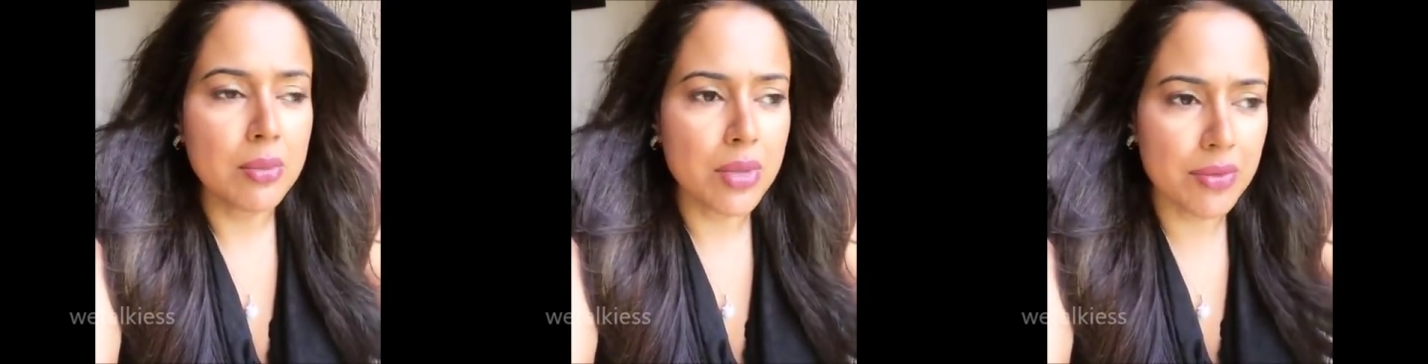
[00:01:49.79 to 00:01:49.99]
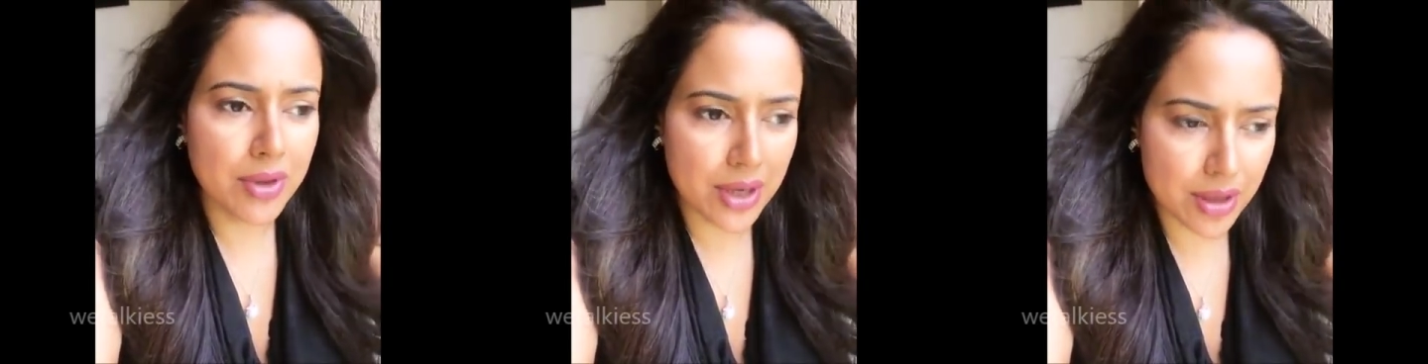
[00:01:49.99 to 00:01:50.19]

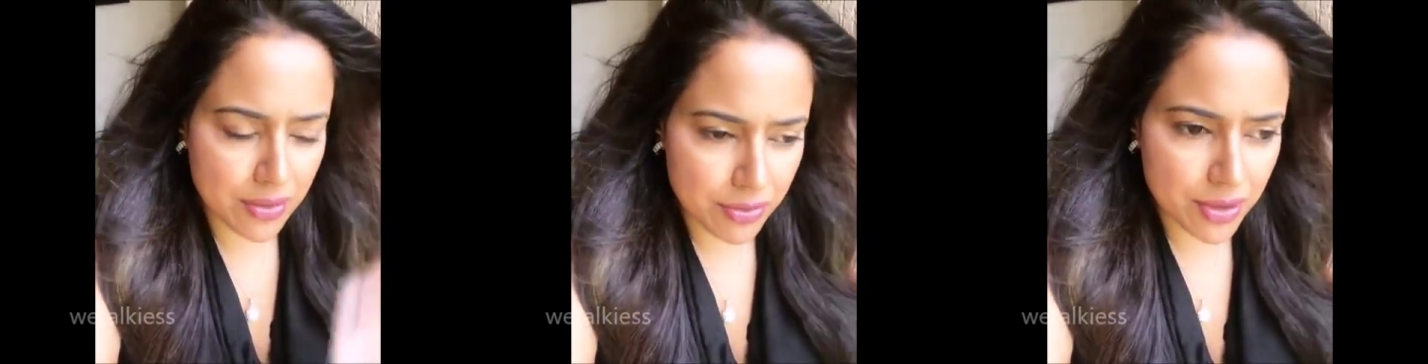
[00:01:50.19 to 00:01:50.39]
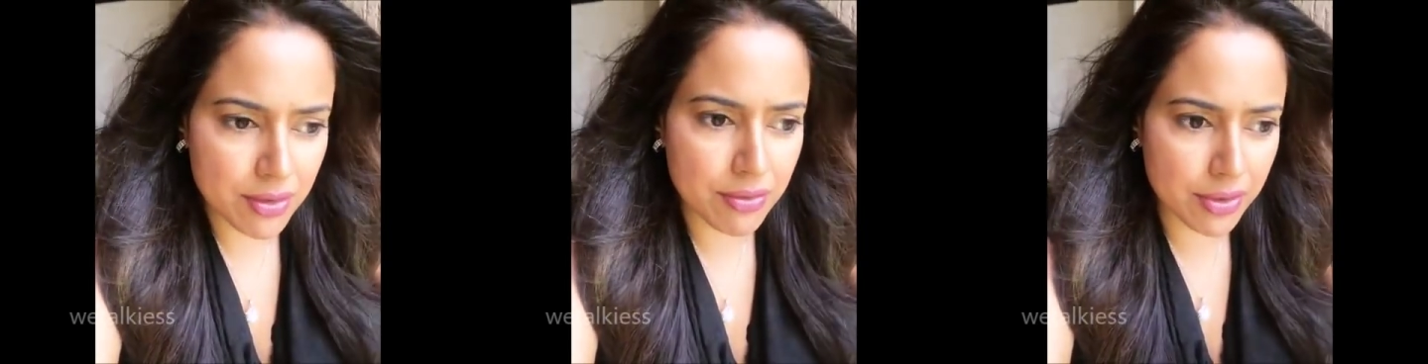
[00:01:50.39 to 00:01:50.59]
but we are
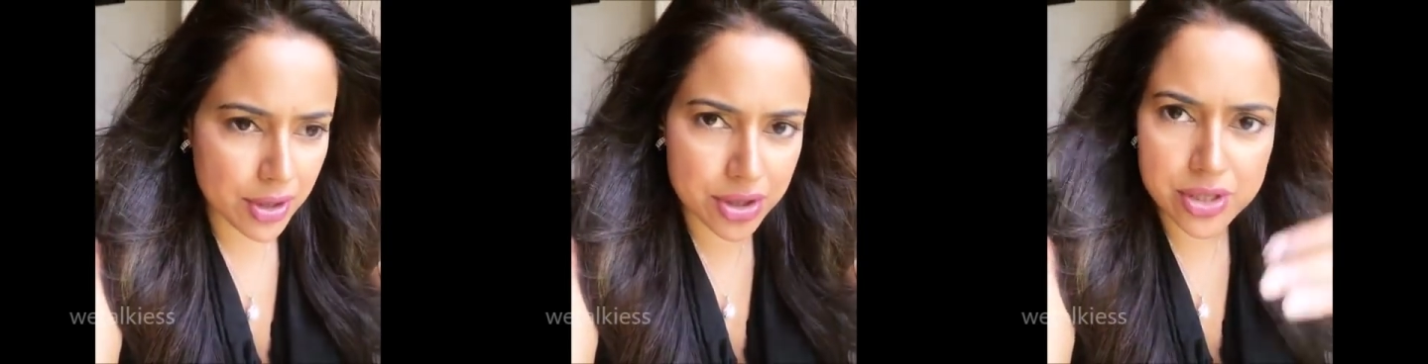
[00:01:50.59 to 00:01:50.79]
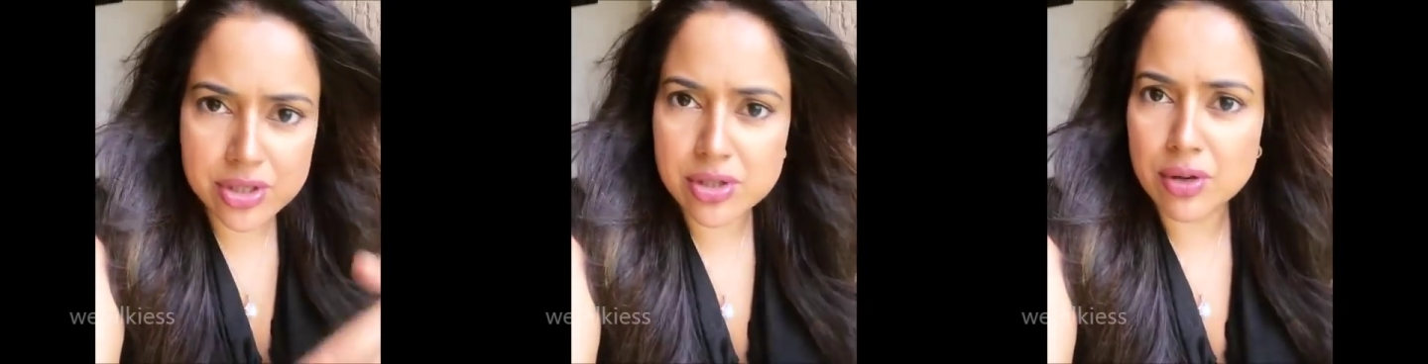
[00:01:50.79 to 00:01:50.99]
different
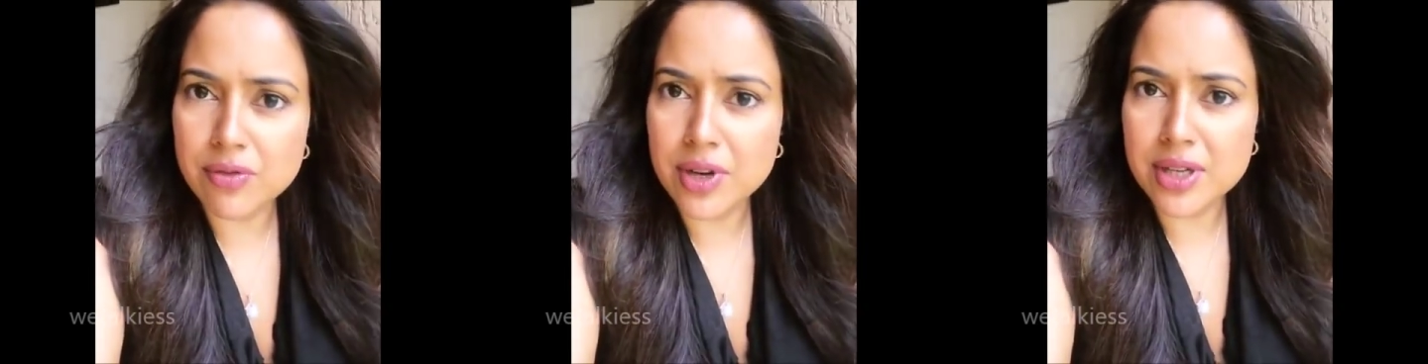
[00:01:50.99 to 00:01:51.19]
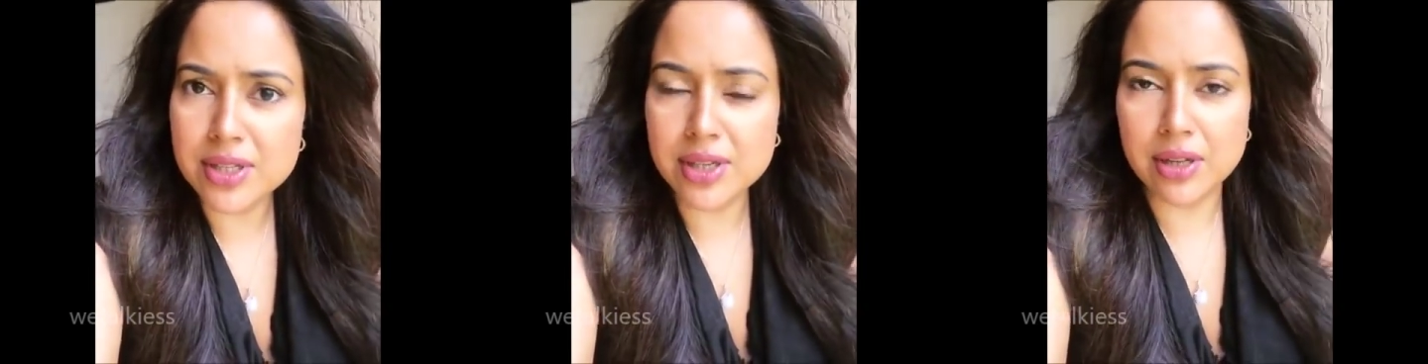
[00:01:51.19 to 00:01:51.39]
versions
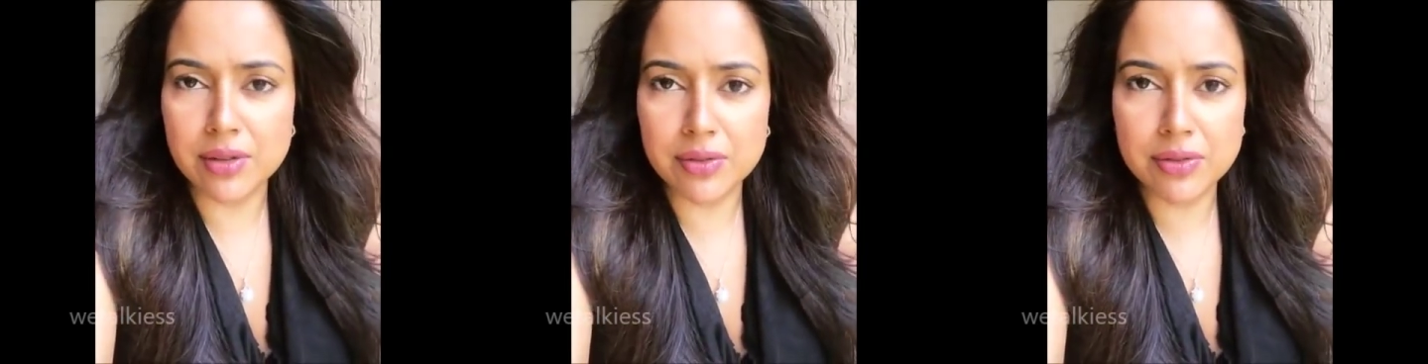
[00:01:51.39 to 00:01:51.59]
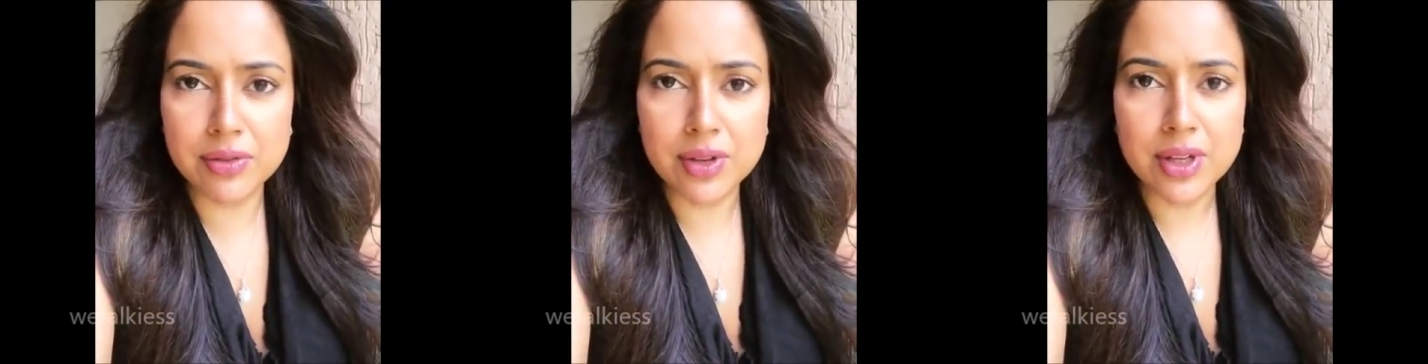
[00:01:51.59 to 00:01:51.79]
of
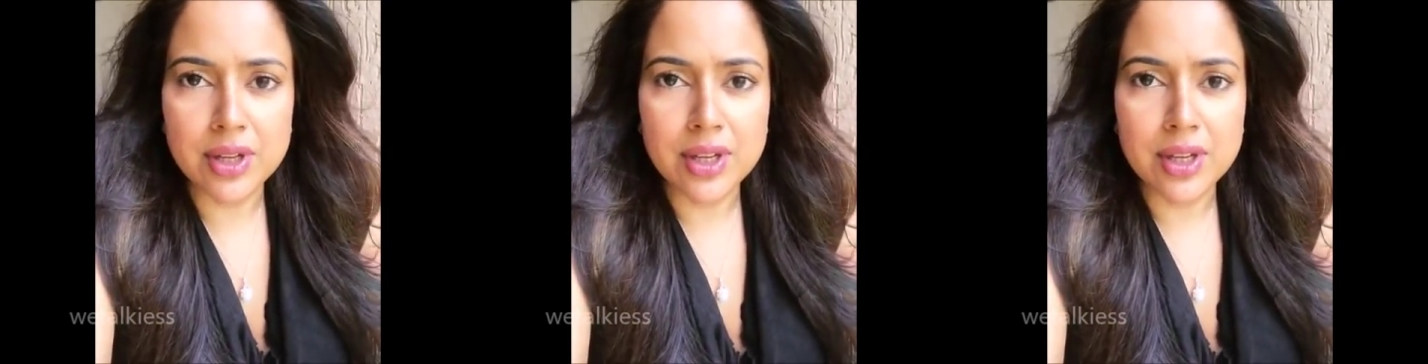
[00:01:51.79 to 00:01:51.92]
ourselves